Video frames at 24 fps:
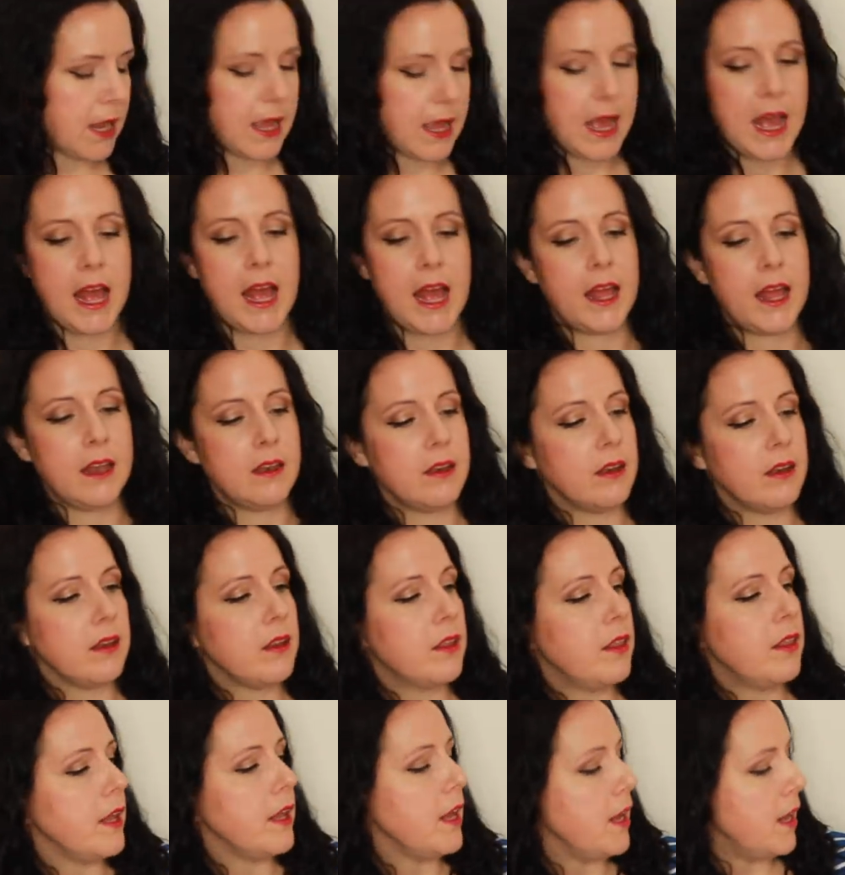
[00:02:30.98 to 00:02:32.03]
and
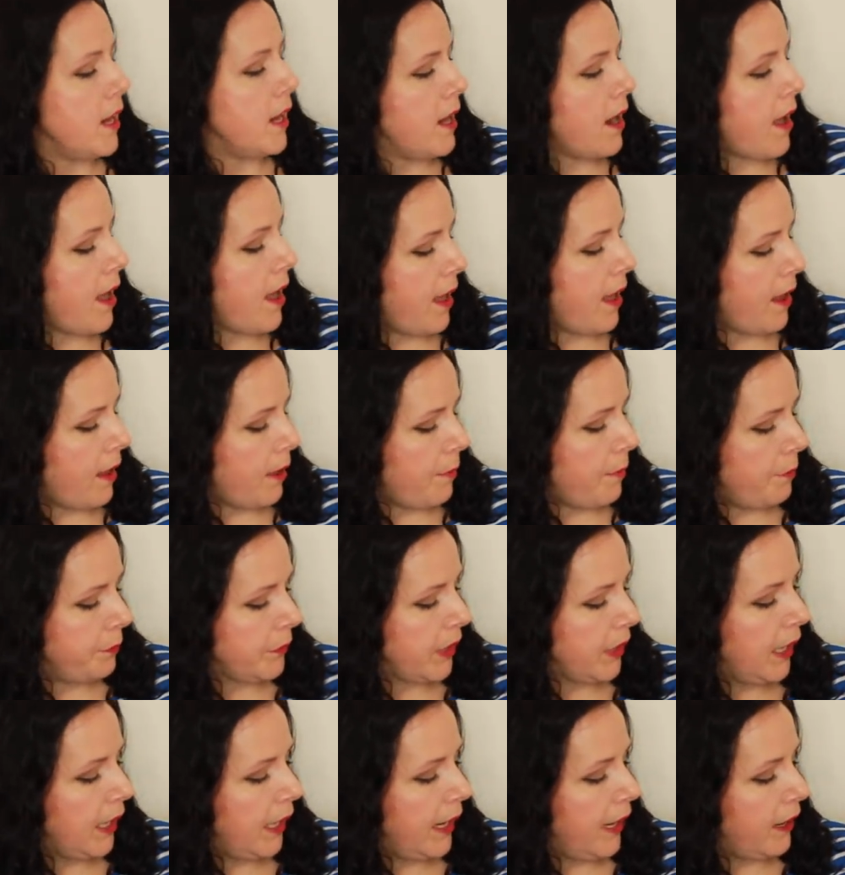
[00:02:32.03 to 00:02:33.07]
the
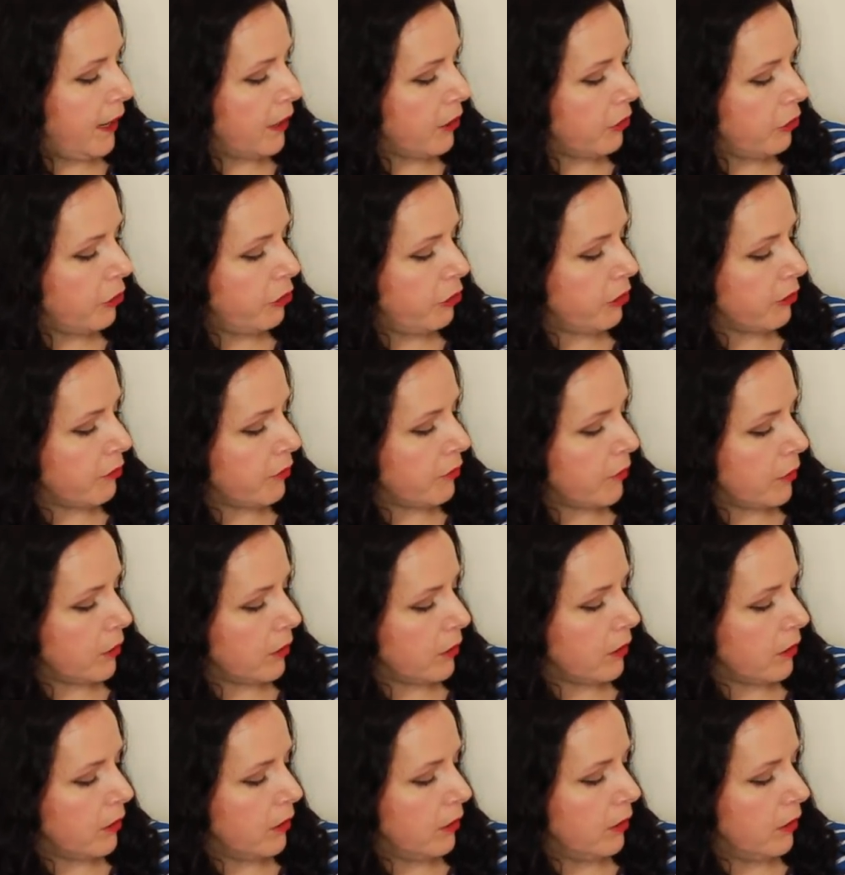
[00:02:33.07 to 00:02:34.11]
Claire
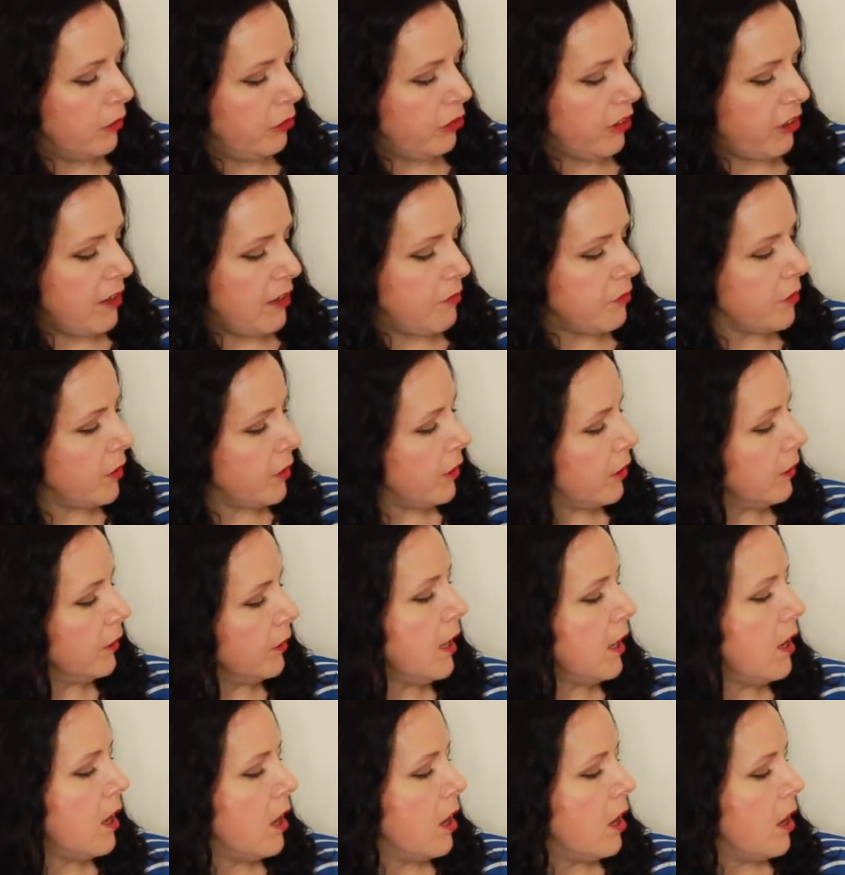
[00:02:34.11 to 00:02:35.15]
Schaefer
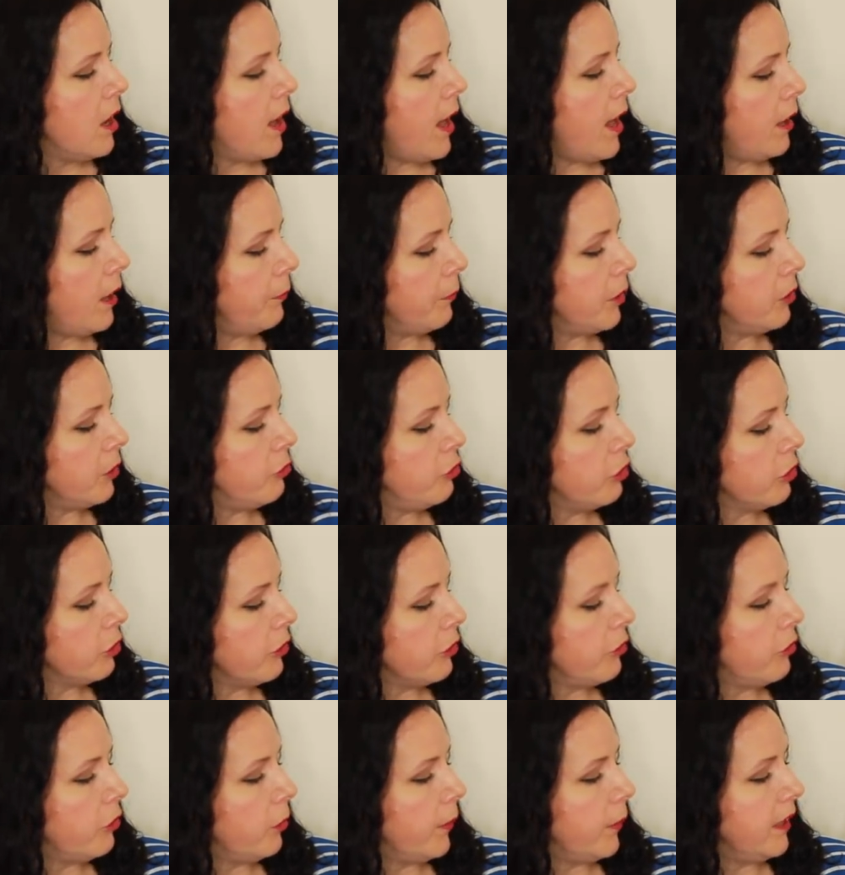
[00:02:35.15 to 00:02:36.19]
Couture
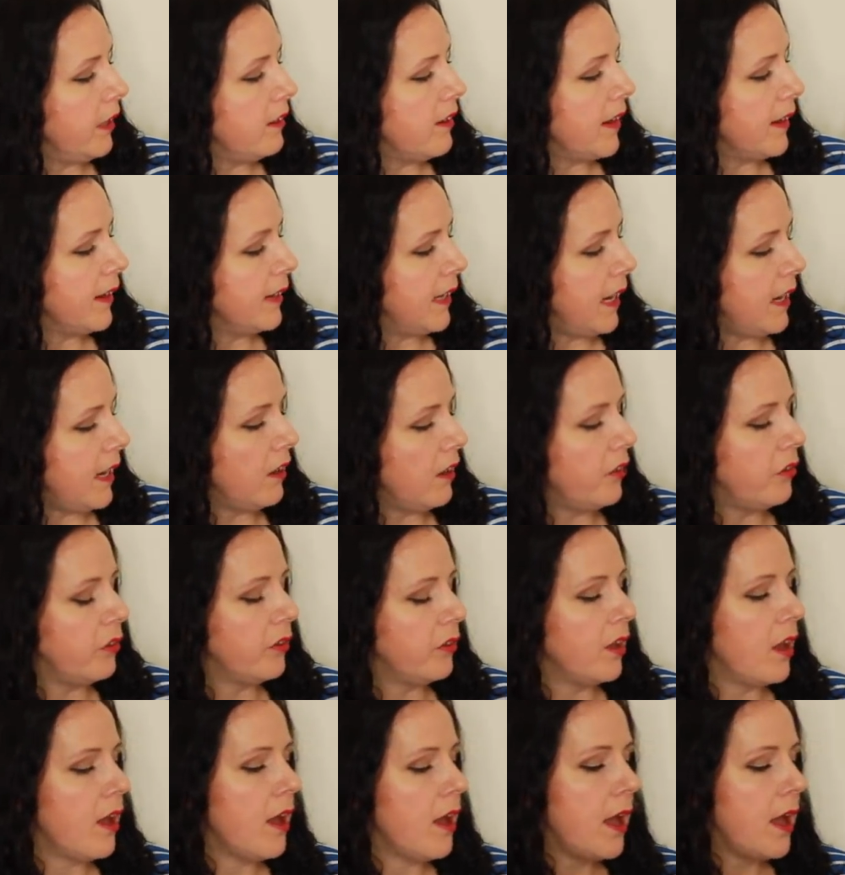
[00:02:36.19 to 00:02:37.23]
Sewing Techniques.